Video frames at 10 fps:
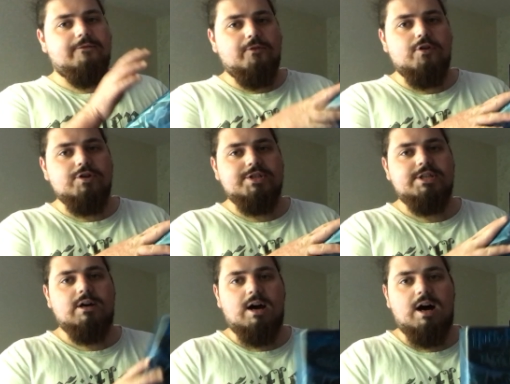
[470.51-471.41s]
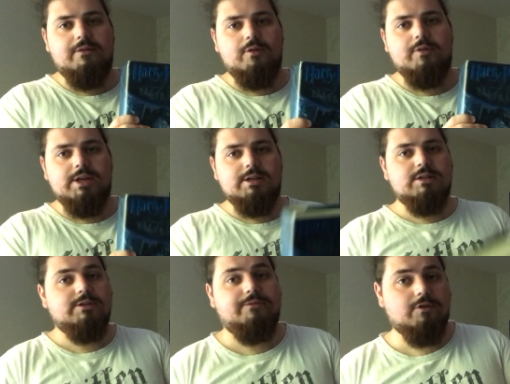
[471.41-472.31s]
first half of it,
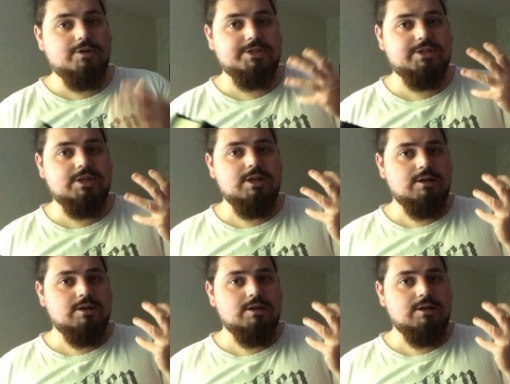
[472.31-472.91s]
first